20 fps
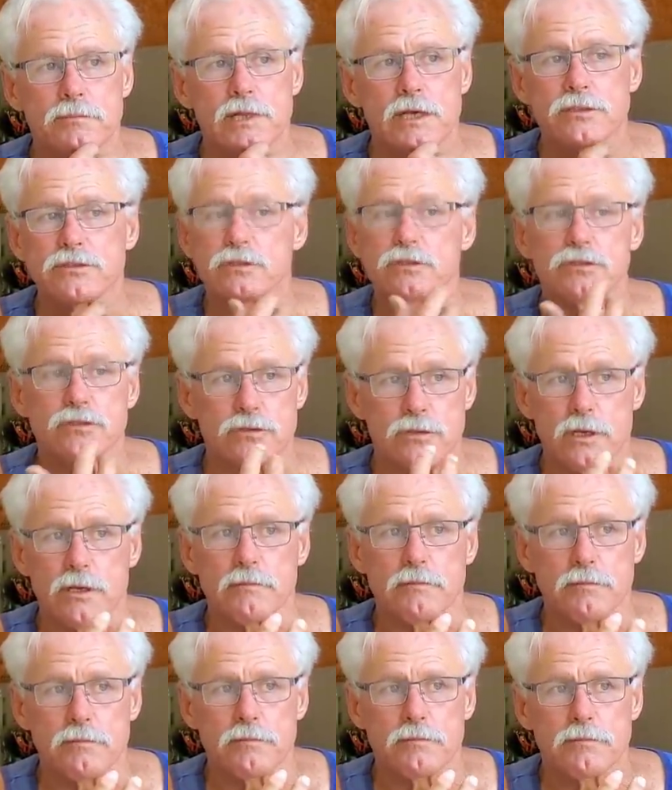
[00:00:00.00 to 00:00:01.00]
That's
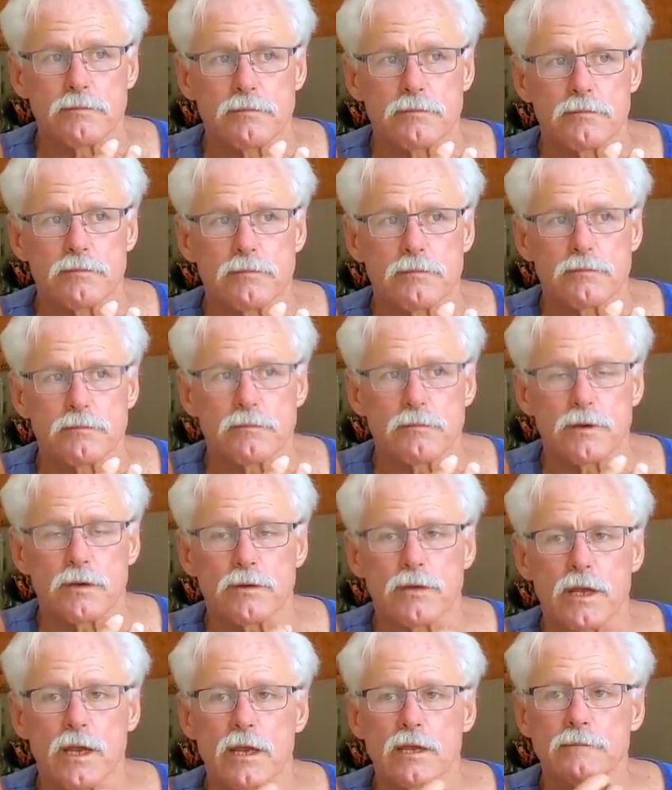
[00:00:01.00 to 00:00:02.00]
extreme,
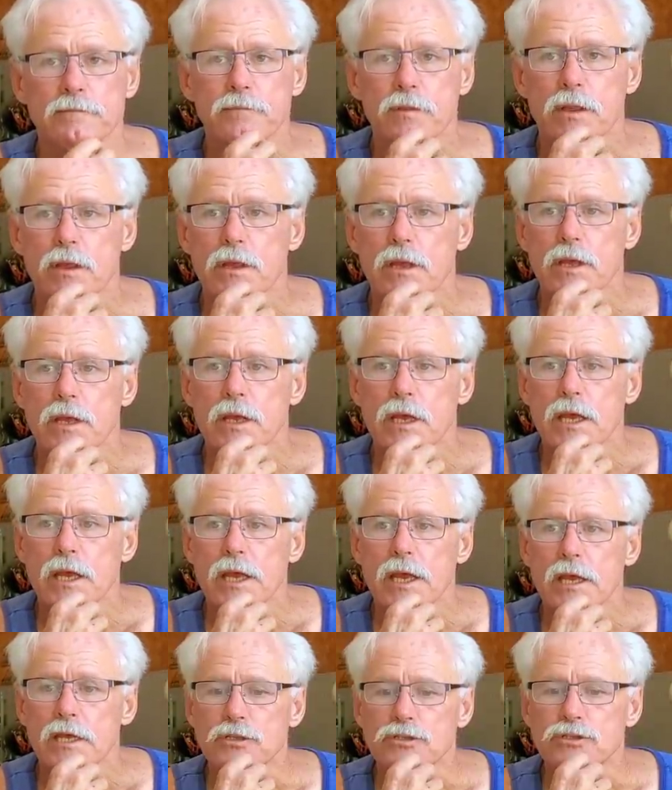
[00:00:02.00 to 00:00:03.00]
okay?
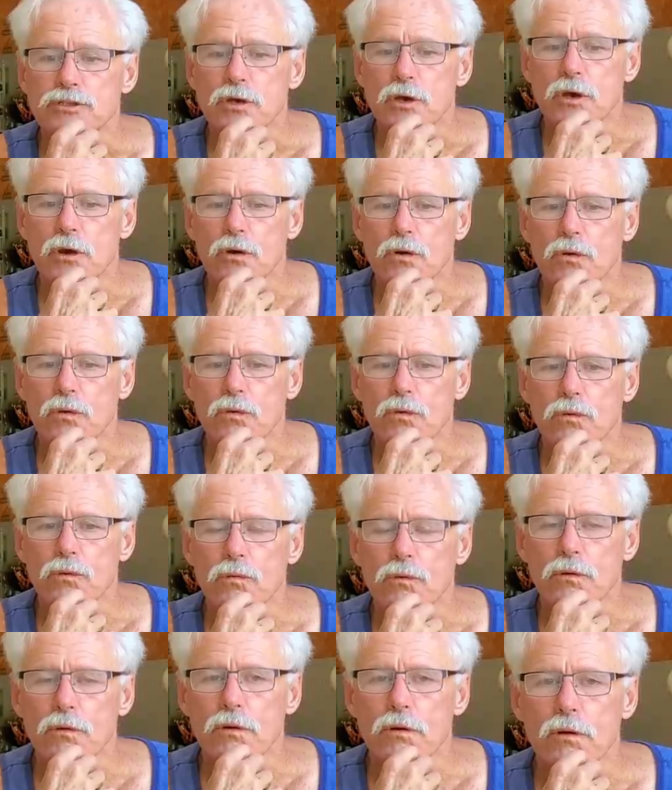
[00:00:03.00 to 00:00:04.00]
And
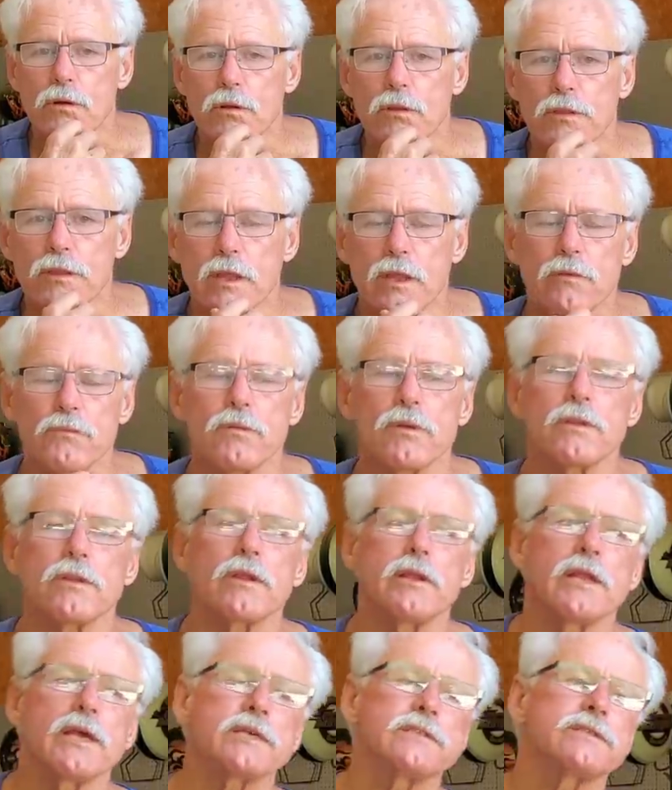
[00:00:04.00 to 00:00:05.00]
so then was the
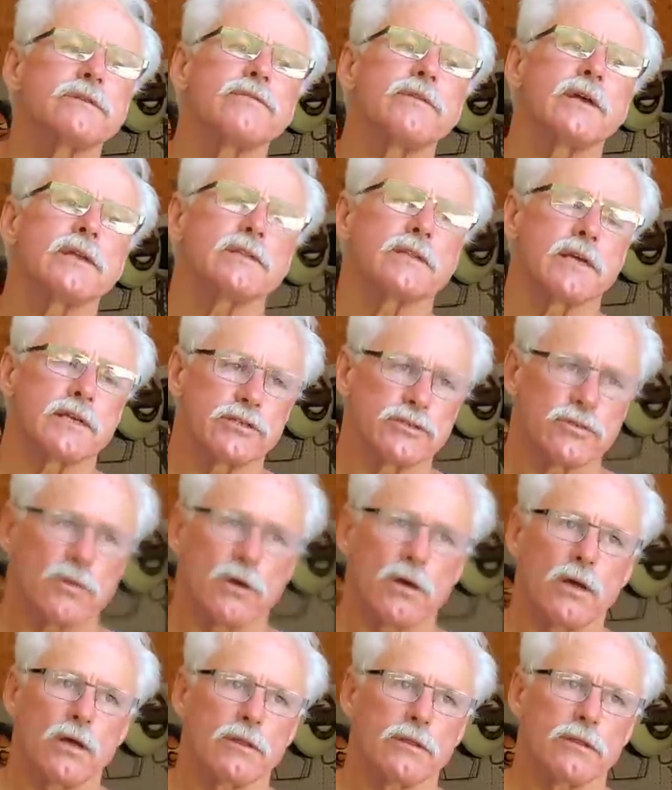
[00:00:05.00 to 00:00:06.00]
next event I
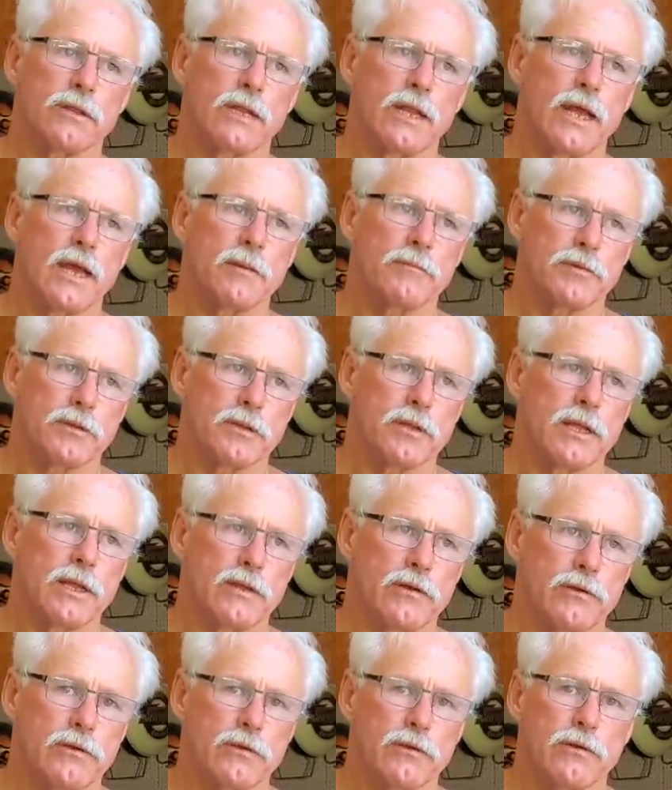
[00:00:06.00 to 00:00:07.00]
saw that happened
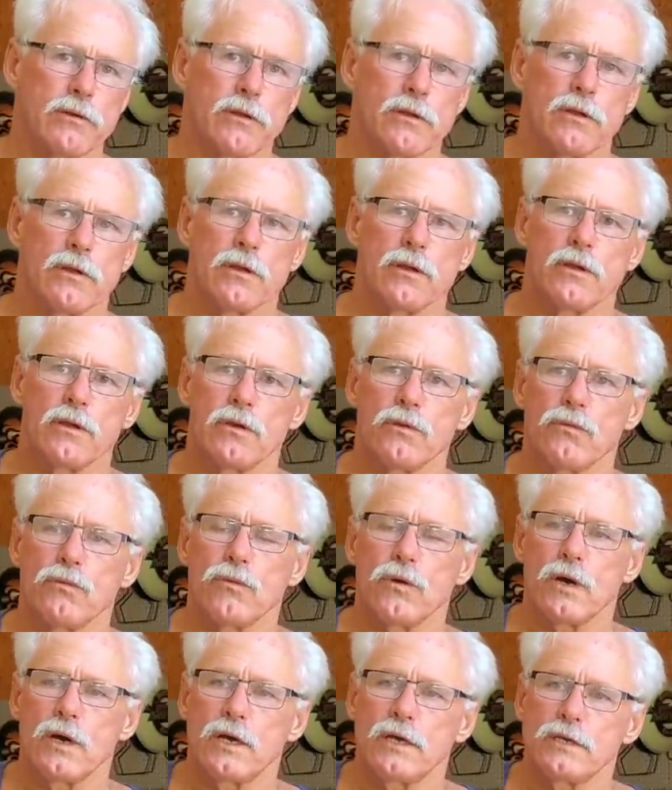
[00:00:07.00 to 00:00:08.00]
later.
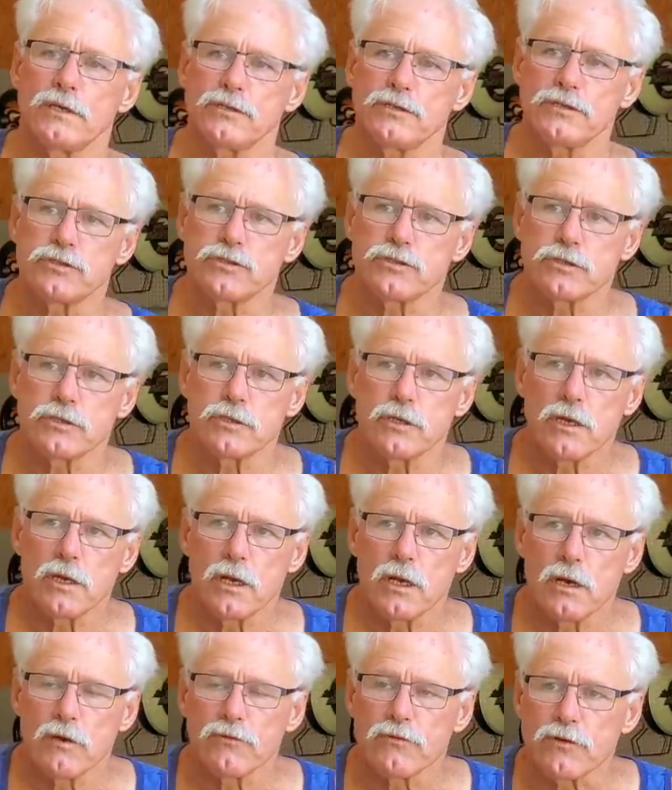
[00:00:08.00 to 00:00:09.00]
Was
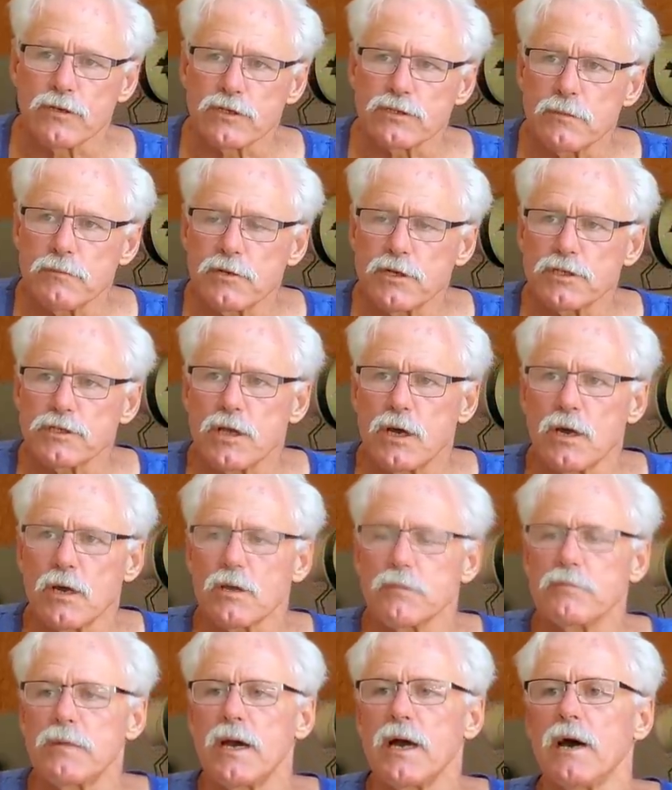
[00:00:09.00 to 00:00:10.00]
first I'm going to
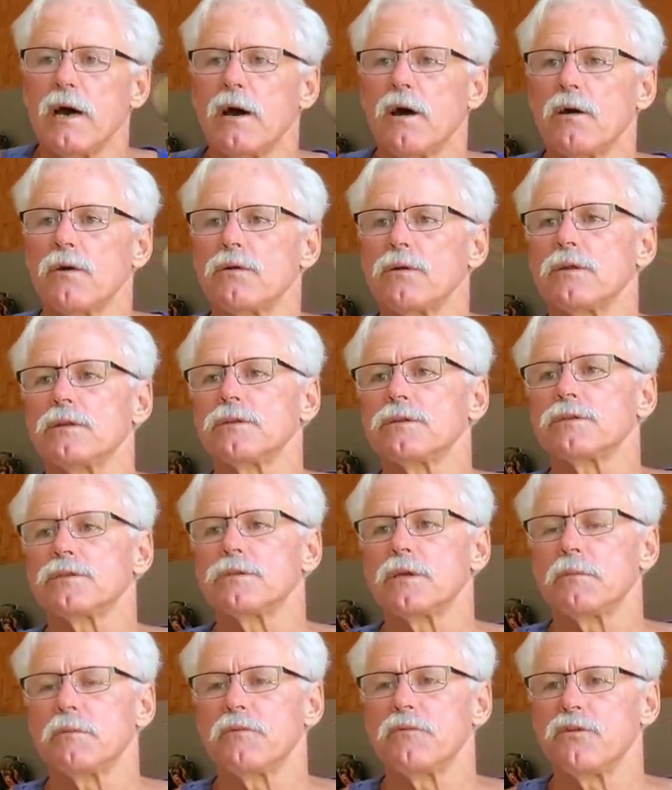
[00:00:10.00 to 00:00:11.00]
talk about,
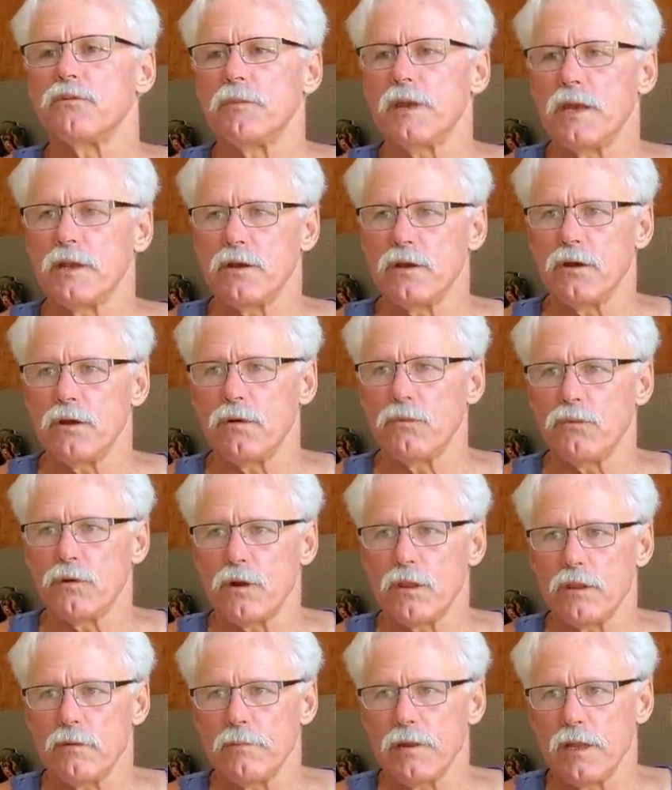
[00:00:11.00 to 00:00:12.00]
some of you may know, one
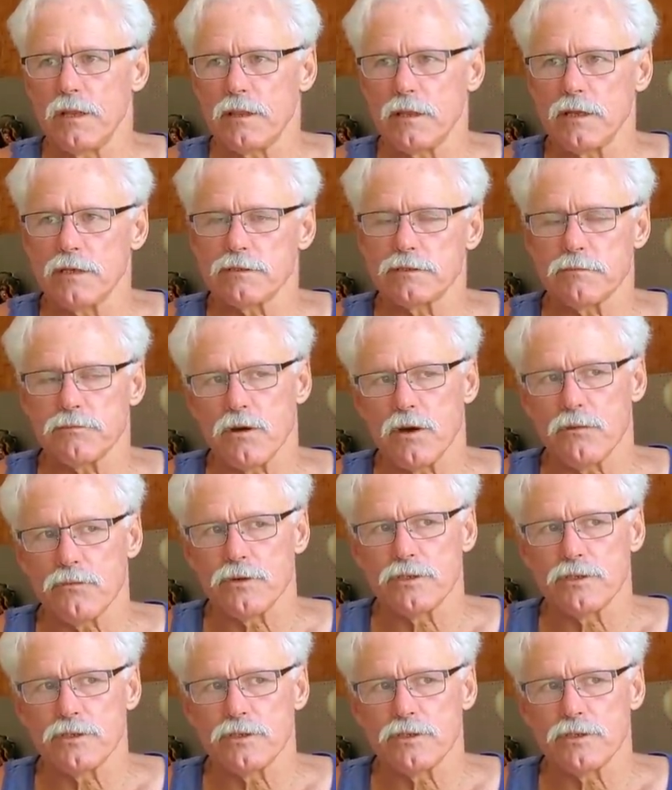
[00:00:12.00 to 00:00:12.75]
of the main things that brought